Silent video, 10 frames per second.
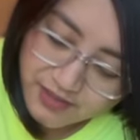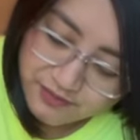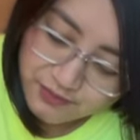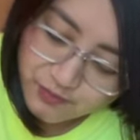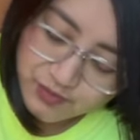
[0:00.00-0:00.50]
I
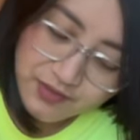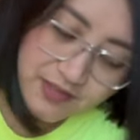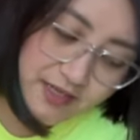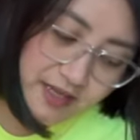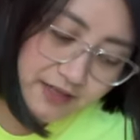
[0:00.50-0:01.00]
don't know what to
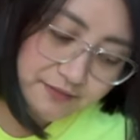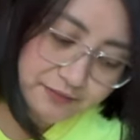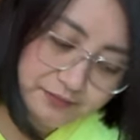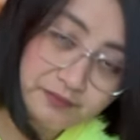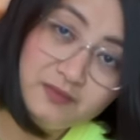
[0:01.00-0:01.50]
say.
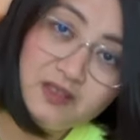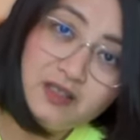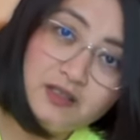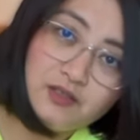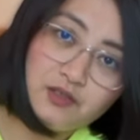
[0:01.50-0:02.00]

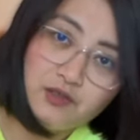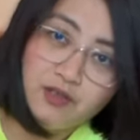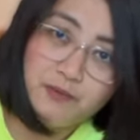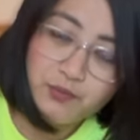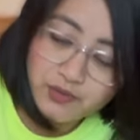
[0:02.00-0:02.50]
So
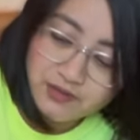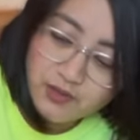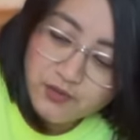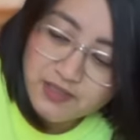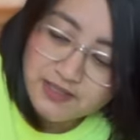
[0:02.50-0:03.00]
you can put
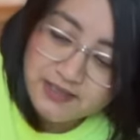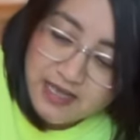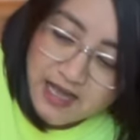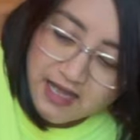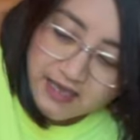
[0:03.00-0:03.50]
those
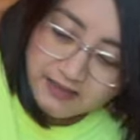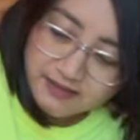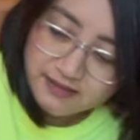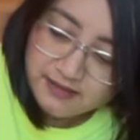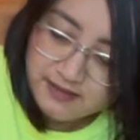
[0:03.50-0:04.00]
inside,
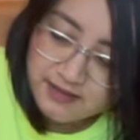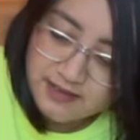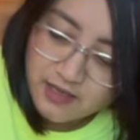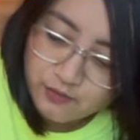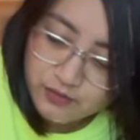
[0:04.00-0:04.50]
and this
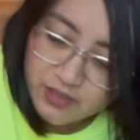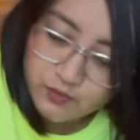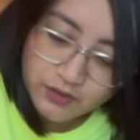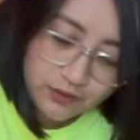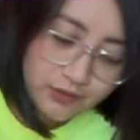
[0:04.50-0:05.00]
is how they
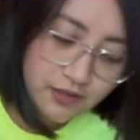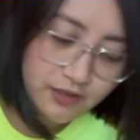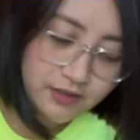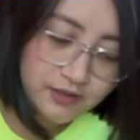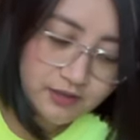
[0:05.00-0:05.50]
would
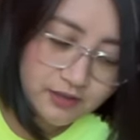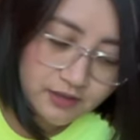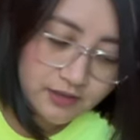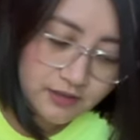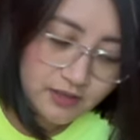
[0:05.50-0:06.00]
look.
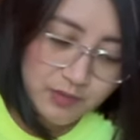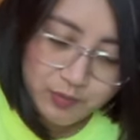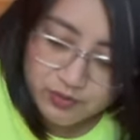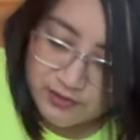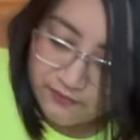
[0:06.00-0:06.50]
Let me
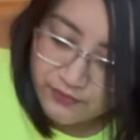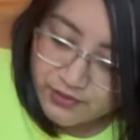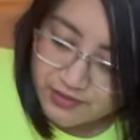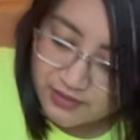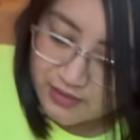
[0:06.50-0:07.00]
put them
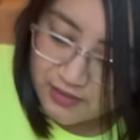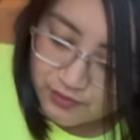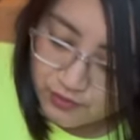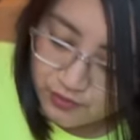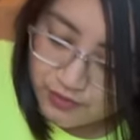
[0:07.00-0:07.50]
first and then
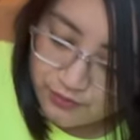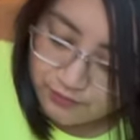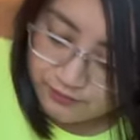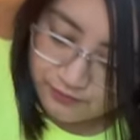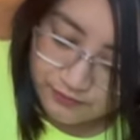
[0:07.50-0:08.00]
I'll show you.